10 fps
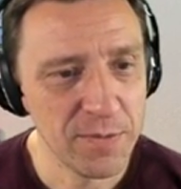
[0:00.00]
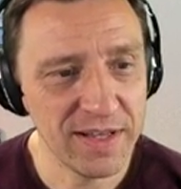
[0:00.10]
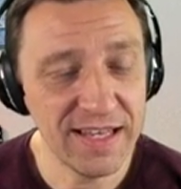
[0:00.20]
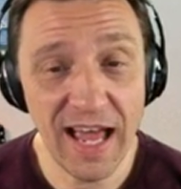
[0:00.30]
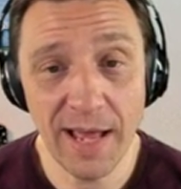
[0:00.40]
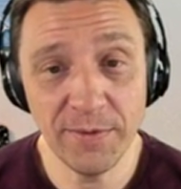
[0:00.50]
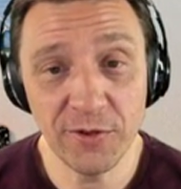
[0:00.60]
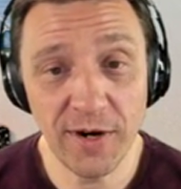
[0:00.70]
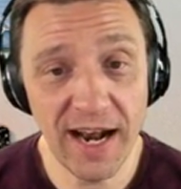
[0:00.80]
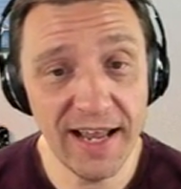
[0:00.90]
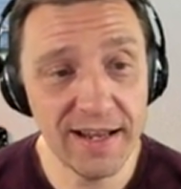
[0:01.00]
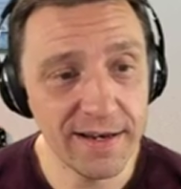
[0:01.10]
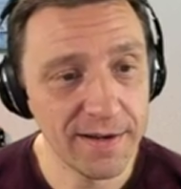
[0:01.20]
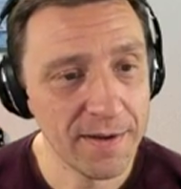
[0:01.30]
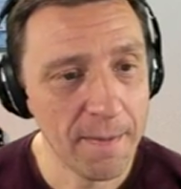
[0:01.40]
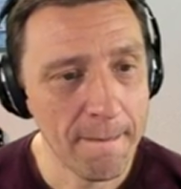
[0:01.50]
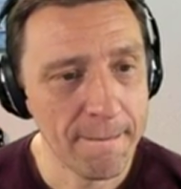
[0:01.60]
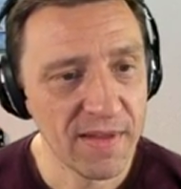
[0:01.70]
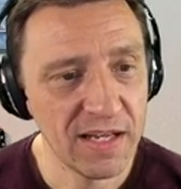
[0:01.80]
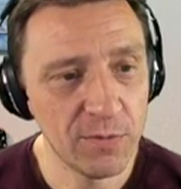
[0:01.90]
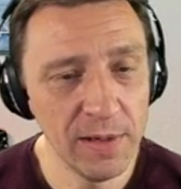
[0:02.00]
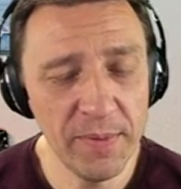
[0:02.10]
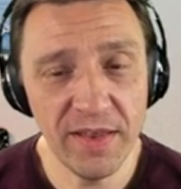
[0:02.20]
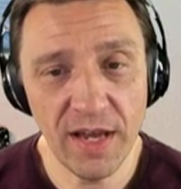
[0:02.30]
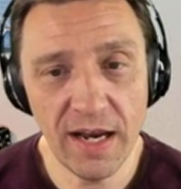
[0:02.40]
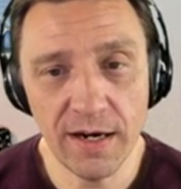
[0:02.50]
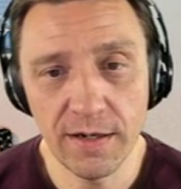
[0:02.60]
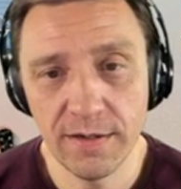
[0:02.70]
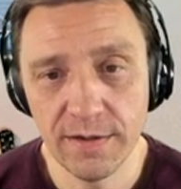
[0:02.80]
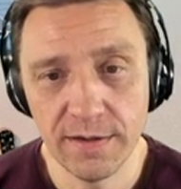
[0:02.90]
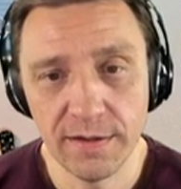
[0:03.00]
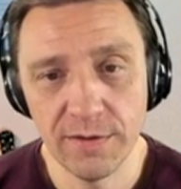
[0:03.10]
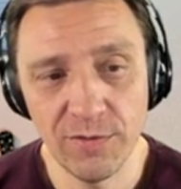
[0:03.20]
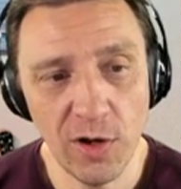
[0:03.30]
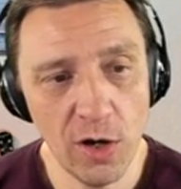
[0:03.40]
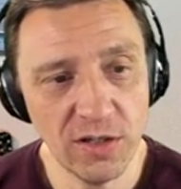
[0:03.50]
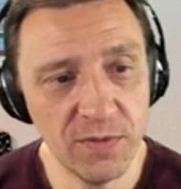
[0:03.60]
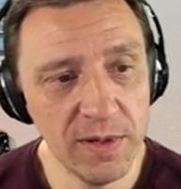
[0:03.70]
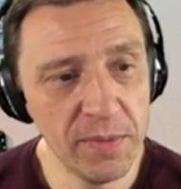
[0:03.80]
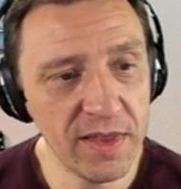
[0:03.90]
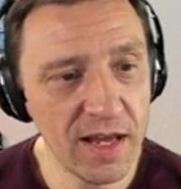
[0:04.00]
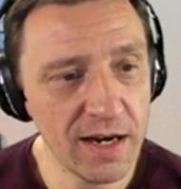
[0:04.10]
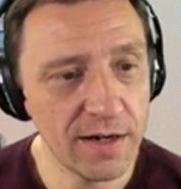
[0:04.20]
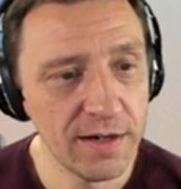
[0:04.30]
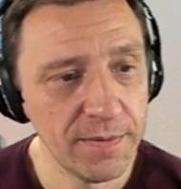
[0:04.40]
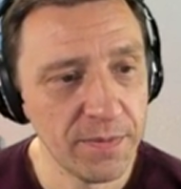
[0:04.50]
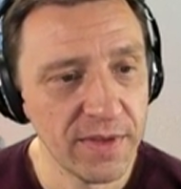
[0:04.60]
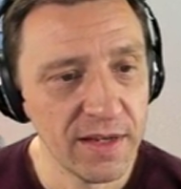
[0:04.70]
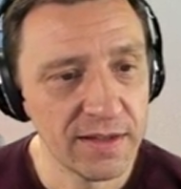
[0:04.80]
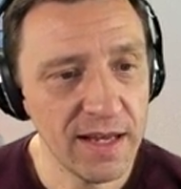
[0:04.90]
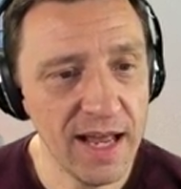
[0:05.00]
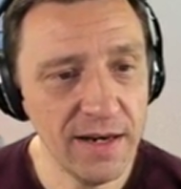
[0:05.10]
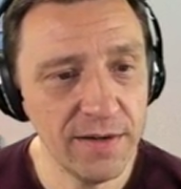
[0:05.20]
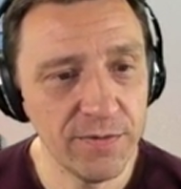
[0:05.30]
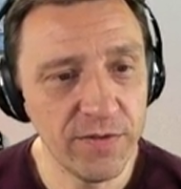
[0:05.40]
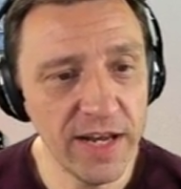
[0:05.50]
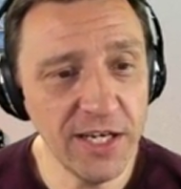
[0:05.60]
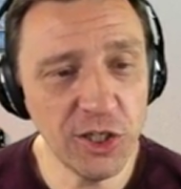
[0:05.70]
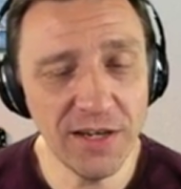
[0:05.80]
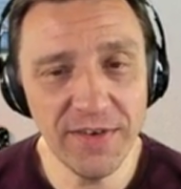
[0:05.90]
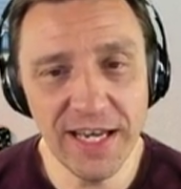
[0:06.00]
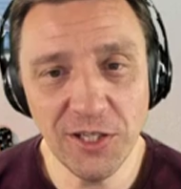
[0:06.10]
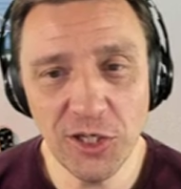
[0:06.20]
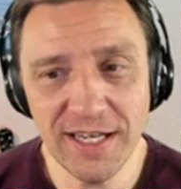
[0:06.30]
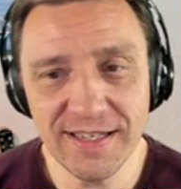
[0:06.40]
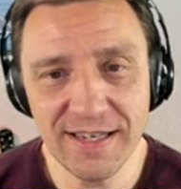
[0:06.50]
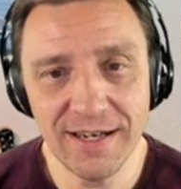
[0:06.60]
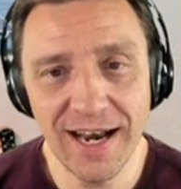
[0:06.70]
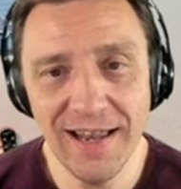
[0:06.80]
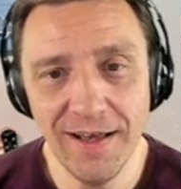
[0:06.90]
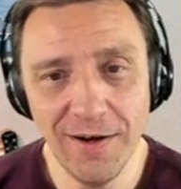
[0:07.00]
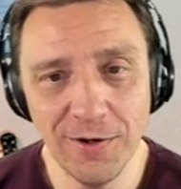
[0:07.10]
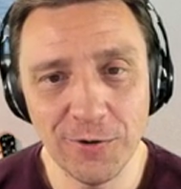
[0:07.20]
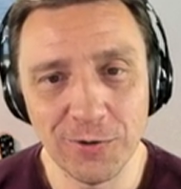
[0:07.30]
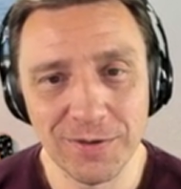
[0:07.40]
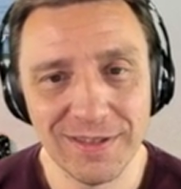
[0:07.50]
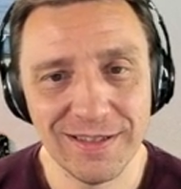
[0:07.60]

But yeah, I'm trying. We'll be there. The vlogs will be there. Then Vinci Da Vinci is here. Hello.